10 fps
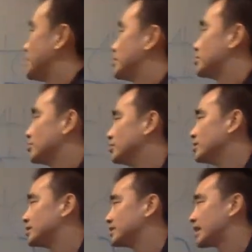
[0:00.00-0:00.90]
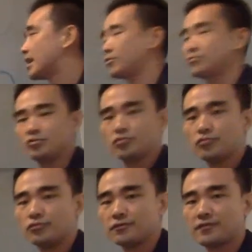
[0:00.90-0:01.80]
So this is how
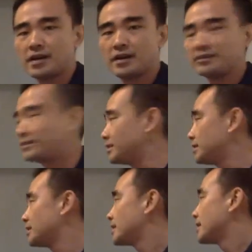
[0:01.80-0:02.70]
you find which